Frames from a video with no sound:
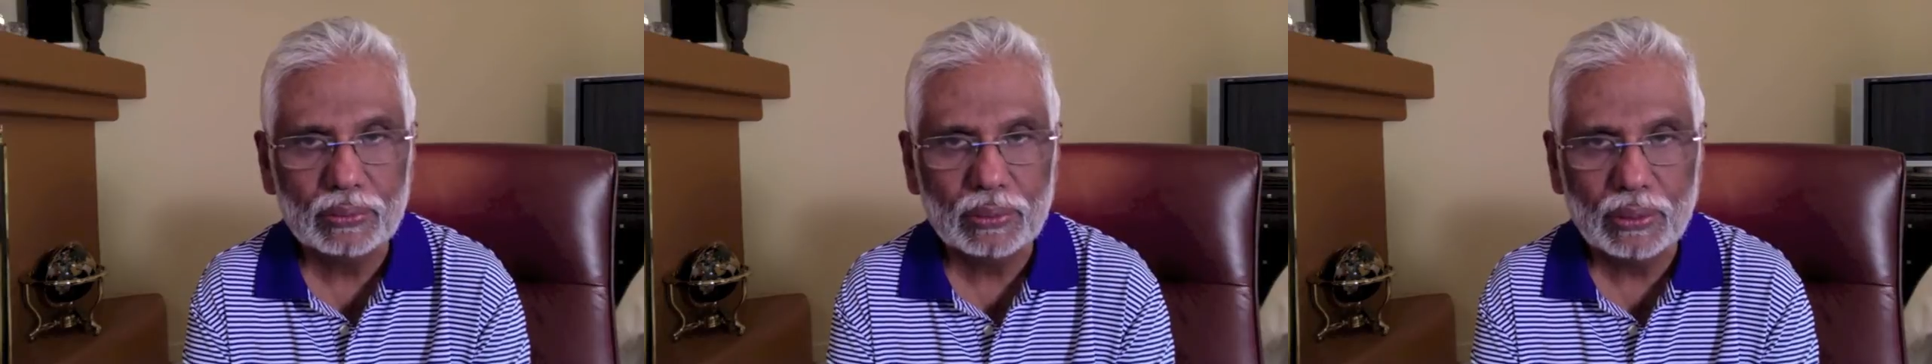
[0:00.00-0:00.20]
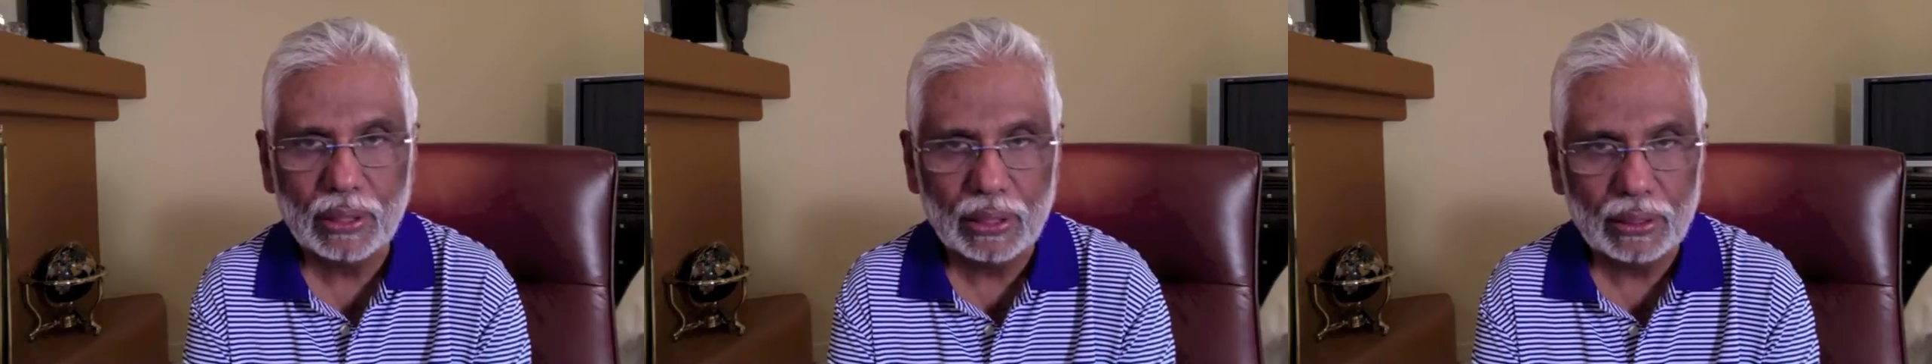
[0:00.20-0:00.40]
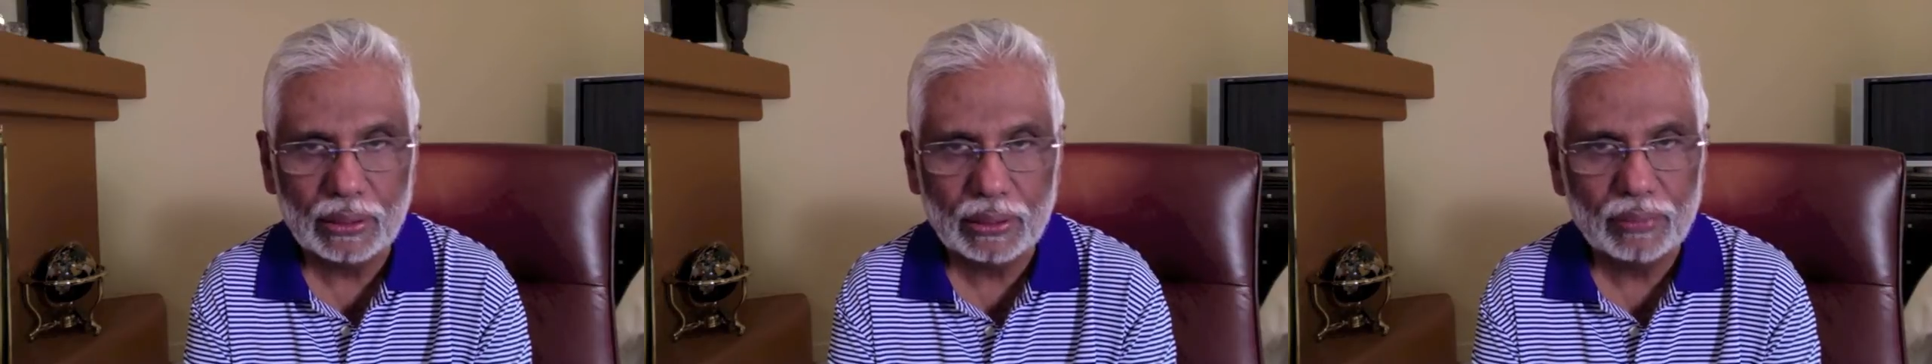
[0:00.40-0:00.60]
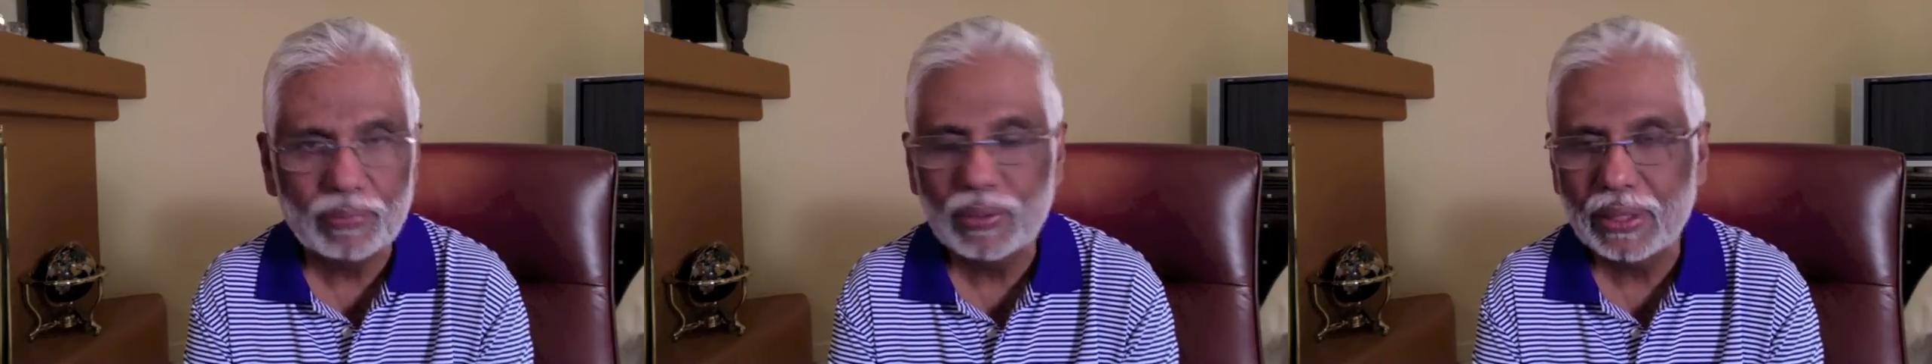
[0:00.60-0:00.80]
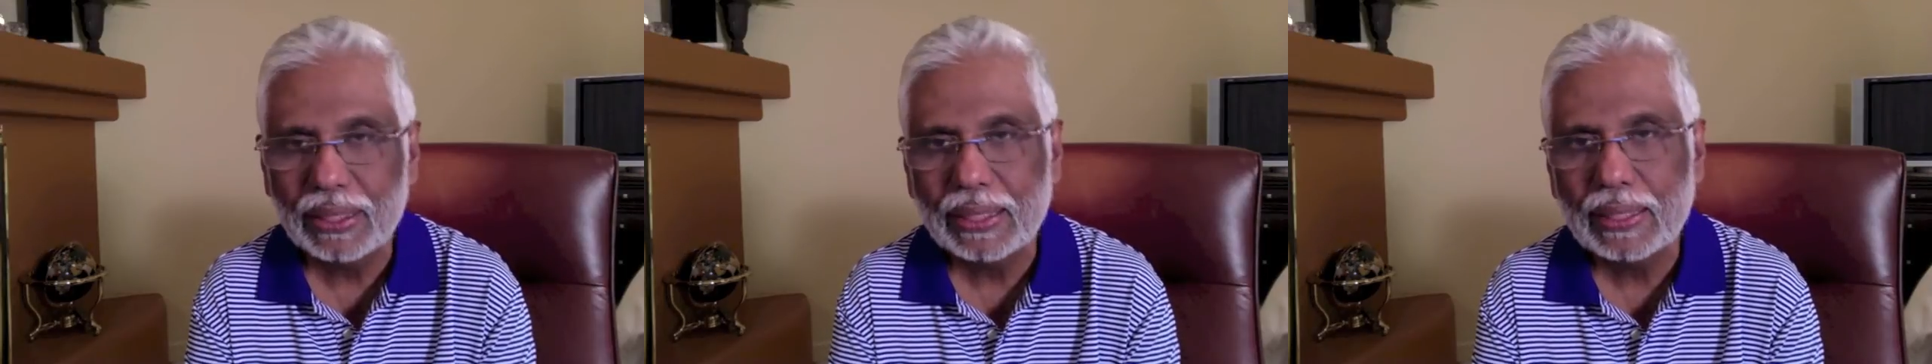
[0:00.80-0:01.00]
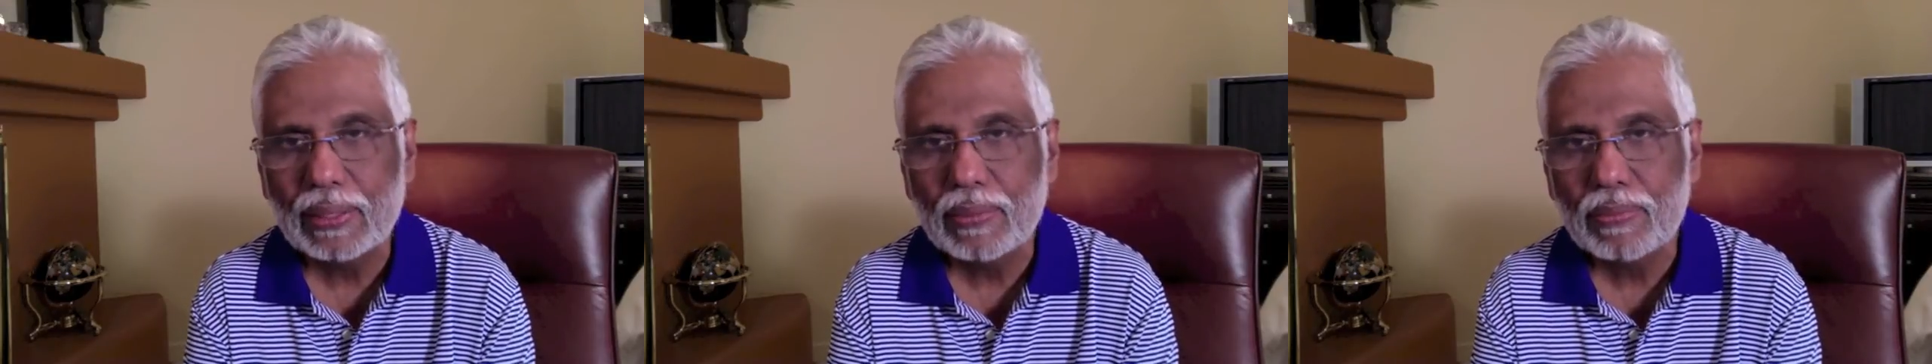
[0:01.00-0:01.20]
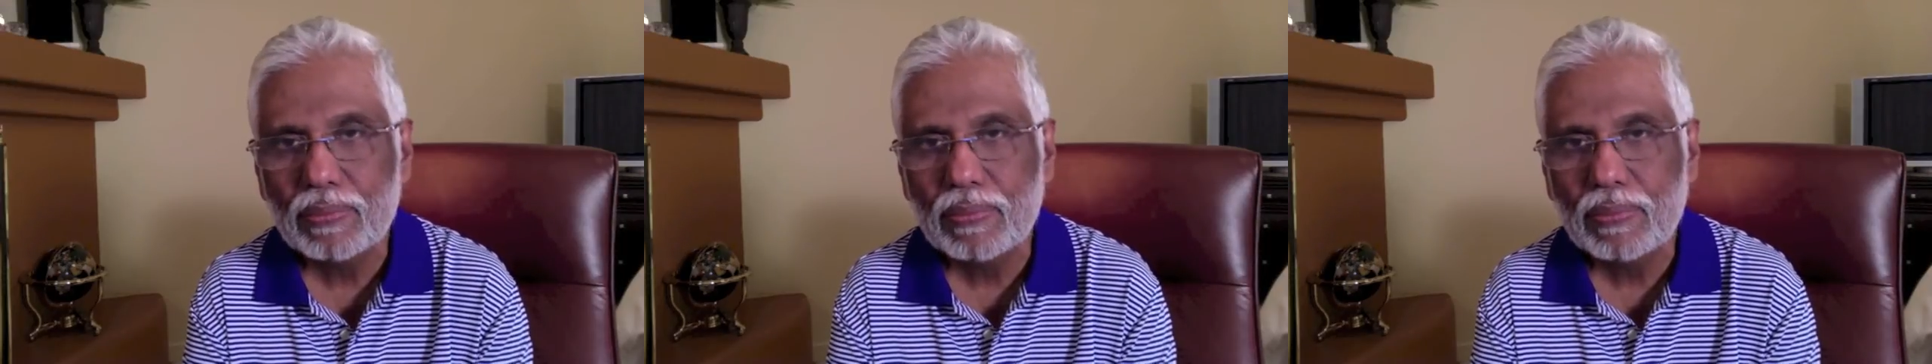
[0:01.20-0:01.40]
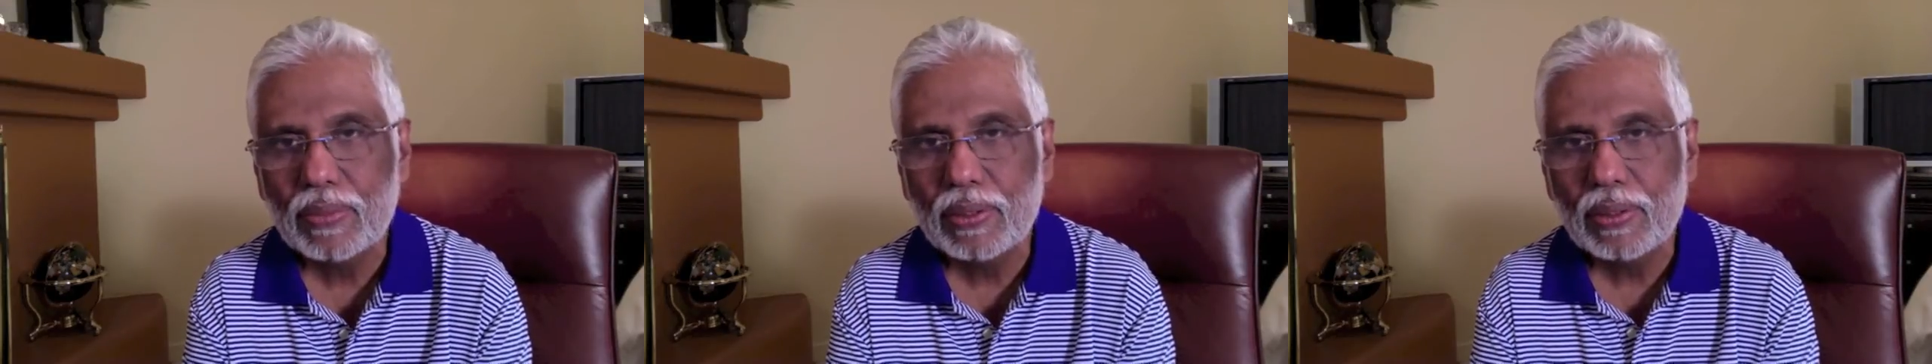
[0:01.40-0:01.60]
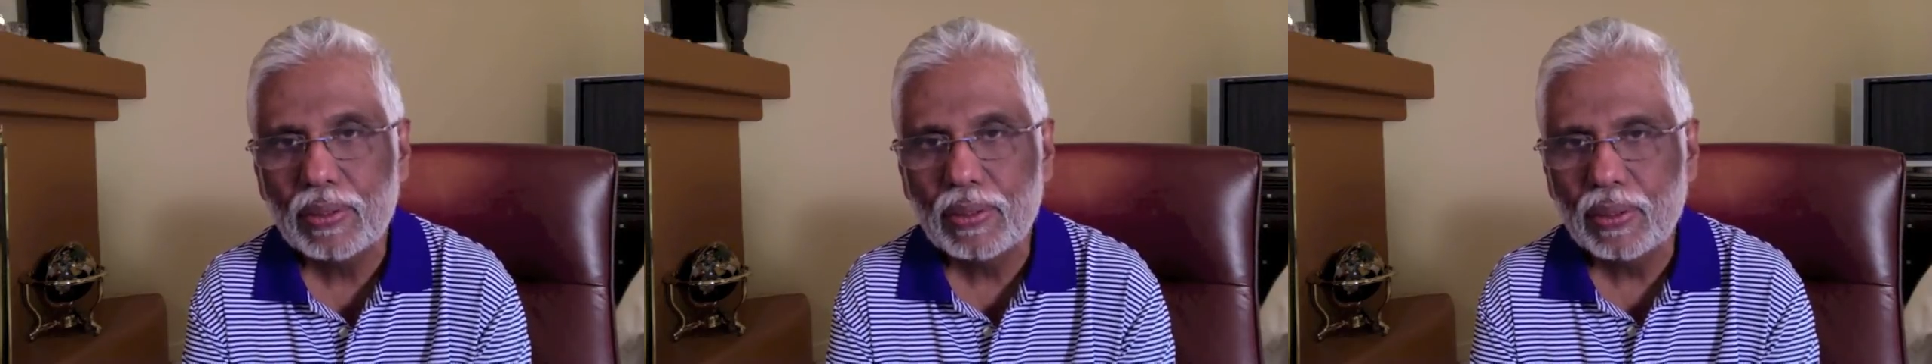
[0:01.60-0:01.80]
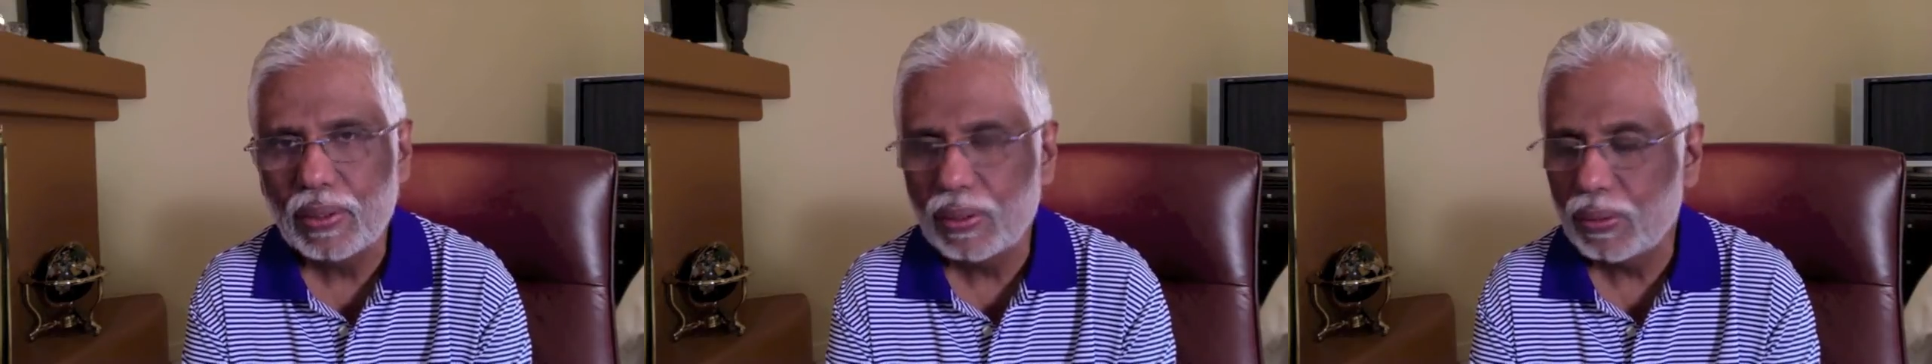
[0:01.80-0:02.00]
negativity.
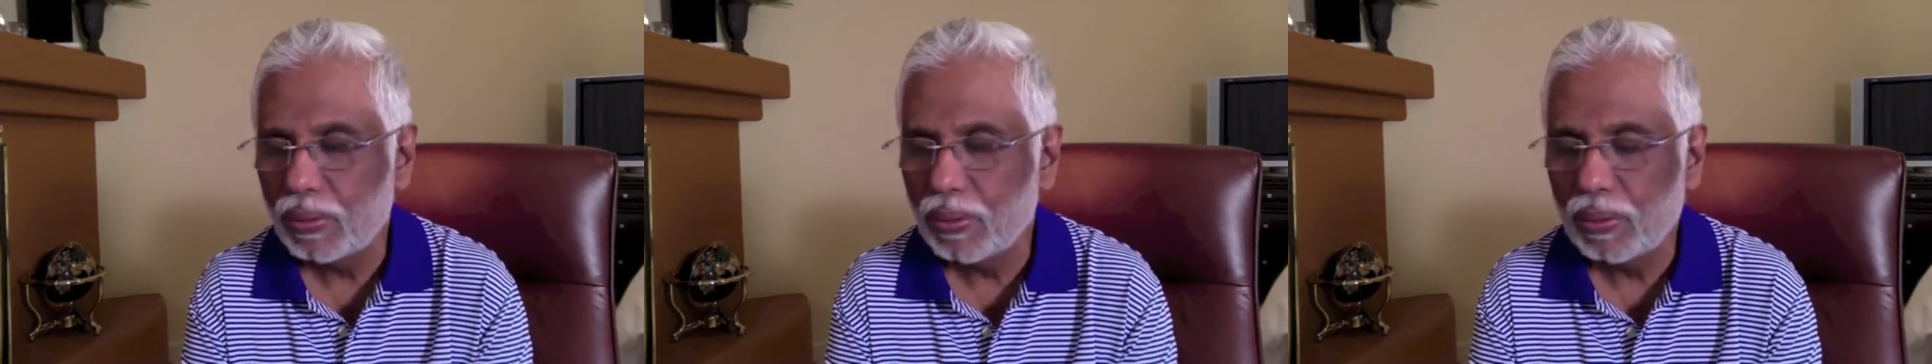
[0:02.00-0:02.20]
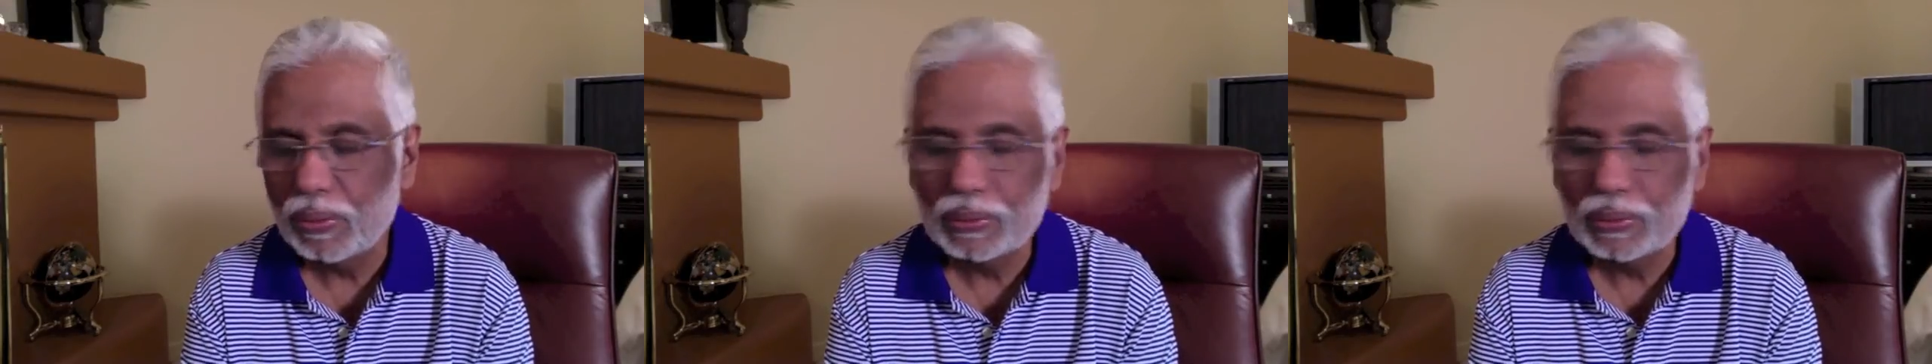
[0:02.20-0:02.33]
No,